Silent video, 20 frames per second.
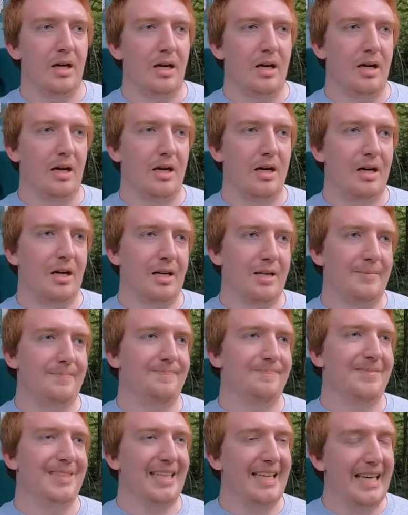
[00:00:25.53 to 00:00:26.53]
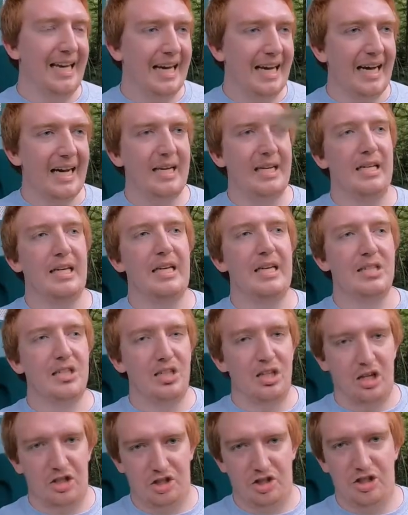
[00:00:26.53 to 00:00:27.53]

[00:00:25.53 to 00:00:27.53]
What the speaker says: Yeah, he's a nut